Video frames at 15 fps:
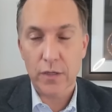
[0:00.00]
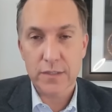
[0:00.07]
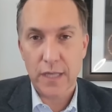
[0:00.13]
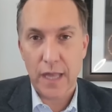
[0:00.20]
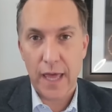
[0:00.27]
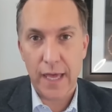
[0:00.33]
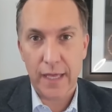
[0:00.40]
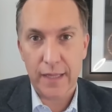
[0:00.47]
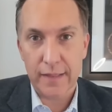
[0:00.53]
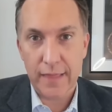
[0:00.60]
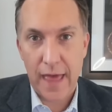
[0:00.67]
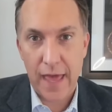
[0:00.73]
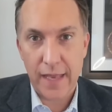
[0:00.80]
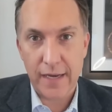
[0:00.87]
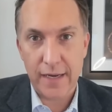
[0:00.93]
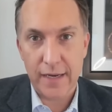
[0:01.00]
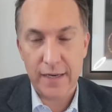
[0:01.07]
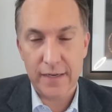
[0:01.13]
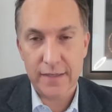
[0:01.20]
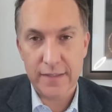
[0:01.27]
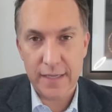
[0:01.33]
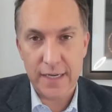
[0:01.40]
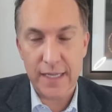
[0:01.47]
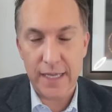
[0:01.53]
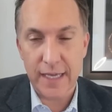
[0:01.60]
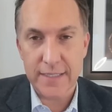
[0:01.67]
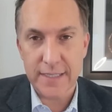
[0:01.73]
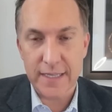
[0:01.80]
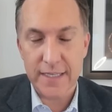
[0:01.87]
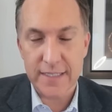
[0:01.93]
looks like that
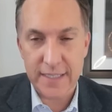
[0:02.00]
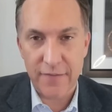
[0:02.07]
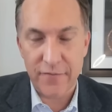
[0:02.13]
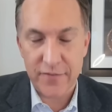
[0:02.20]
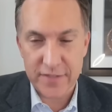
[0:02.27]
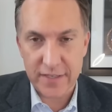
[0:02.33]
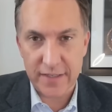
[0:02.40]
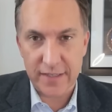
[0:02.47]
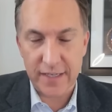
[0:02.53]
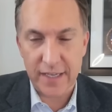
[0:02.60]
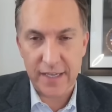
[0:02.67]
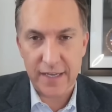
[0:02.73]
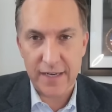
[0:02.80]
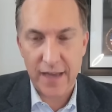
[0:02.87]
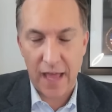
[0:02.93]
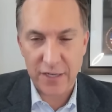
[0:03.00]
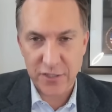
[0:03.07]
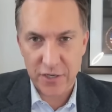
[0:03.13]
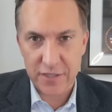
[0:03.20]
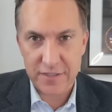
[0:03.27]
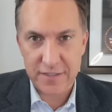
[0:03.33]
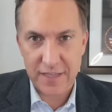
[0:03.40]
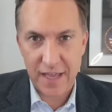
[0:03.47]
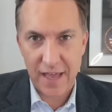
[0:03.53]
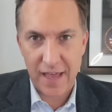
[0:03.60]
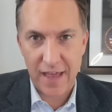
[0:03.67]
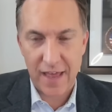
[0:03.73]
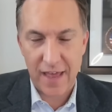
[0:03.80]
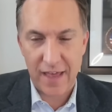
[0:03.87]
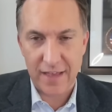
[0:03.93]
Diddy is in the same facility, not just
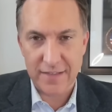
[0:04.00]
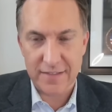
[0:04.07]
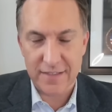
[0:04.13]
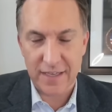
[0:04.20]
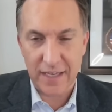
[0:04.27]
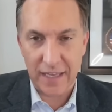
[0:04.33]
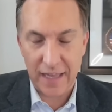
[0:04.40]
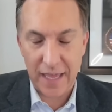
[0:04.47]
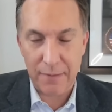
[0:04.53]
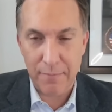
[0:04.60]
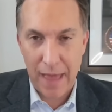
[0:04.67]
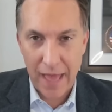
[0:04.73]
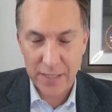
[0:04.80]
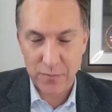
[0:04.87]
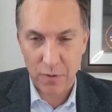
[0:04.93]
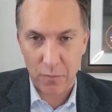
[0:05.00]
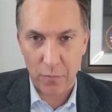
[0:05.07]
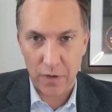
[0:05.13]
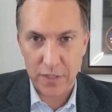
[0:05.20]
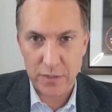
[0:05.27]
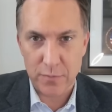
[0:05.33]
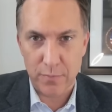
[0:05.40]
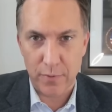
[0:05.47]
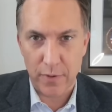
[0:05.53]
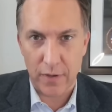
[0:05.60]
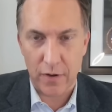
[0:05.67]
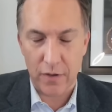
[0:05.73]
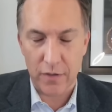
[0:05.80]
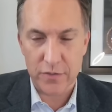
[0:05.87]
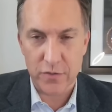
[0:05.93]
as Ghislaine Maxwell was,
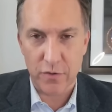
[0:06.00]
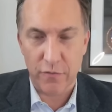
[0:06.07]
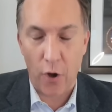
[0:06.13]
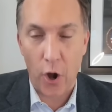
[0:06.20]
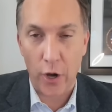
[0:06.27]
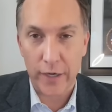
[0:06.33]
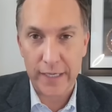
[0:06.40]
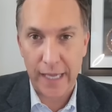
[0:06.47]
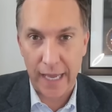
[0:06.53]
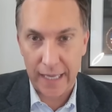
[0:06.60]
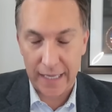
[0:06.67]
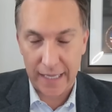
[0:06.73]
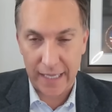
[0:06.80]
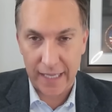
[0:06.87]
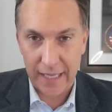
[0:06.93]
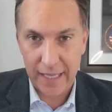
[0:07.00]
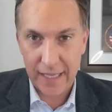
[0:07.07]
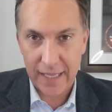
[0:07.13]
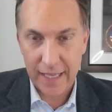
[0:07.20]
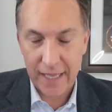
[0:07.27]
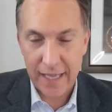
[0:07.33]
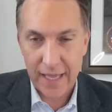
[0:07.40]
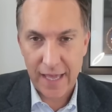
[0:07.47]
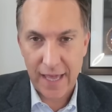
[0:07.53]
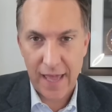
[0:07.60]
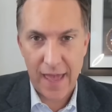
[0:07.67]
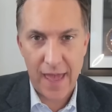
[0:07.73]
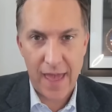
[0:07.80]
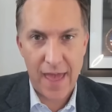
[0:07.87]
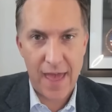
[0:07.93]
but also of R. Kelly.
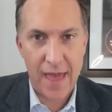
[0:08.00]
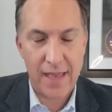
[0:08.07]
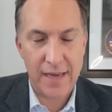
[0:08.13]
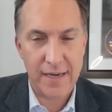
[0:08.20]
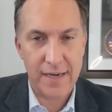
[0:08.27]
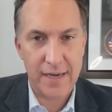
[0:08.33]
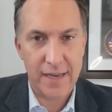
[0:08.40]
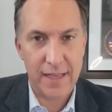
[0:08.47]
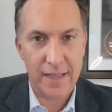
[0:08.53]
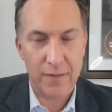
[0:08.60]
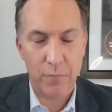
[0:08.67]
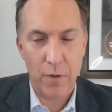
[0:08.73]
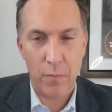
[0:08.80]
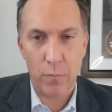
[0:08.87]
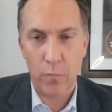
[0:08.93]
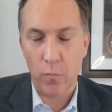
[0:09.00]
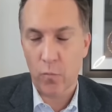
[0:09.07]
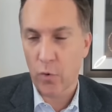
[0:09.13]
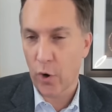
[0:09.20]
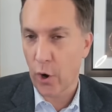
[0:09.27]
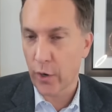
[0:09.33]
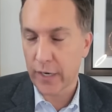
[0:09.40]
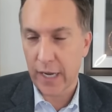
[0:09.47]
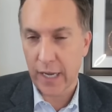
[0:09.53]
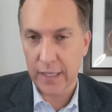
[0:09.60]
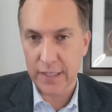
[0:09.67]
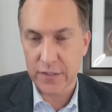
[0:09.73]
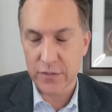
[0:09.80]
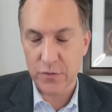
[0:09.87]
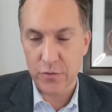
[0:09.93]
And when R.
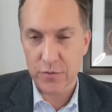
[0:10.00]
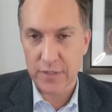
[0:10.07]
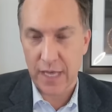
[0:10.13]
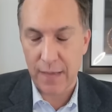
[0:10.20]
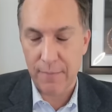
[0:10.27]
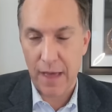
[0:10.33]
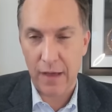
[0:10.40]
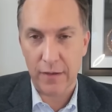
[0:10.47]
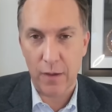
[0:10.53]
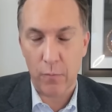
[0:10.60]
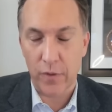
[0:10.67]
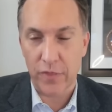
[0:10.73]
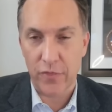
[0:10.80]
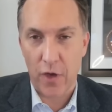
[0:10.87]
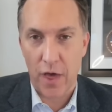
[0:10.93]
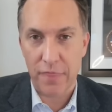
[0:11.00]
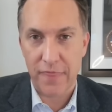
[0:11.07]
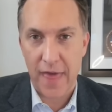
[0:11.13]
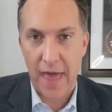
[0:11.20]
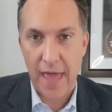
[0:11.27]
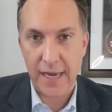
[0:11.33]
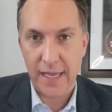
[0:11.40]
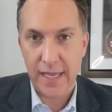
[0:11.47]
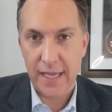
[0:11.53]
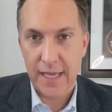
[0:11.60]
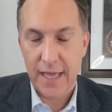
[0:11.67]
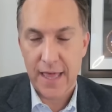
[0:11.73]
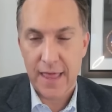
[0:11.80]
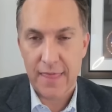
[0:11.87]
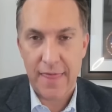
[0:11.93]
Kelly's news came out, we thought that
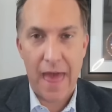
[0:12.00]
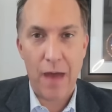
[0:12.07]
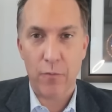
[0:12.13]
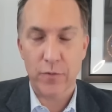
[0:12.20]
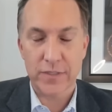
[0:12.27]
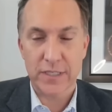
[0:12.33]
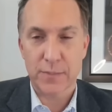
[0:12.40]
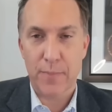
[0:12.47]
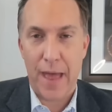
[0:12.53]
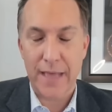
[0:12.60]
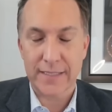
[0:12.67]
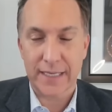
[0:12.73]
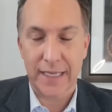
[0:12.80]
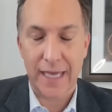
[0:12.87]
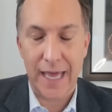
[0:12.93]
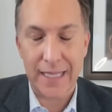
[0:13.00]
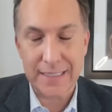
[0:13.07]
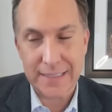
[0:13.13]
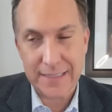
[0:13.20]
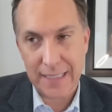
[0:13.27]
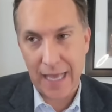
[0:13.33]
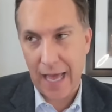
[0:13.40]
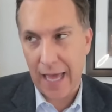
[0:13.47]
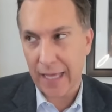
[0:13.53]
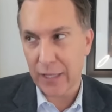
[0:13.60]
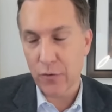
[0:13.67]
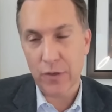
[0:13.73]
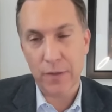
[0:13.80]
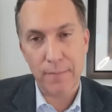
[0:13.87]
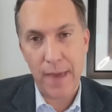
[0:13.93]
that was as bad as it gets.
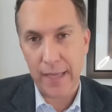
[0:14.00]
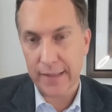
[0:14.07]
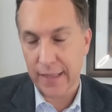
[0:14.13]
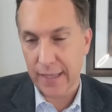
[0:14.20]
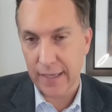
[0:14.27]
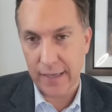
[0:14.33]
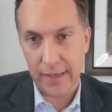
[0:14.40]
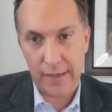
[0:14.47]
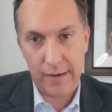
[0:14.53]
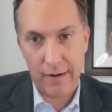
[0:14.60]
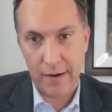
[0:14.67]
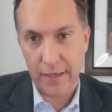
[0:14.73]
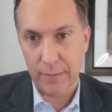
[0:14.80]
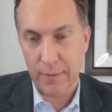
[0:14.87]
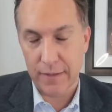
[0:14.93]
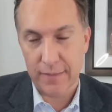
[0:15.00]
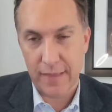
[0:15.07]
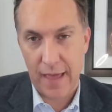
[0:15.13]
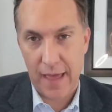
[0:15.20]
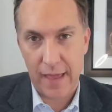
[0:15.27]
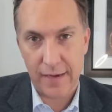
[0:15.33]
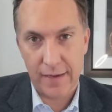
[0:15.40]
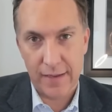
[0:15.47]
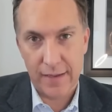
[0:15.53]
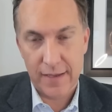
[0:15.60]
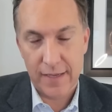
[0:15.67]
You can make the argument that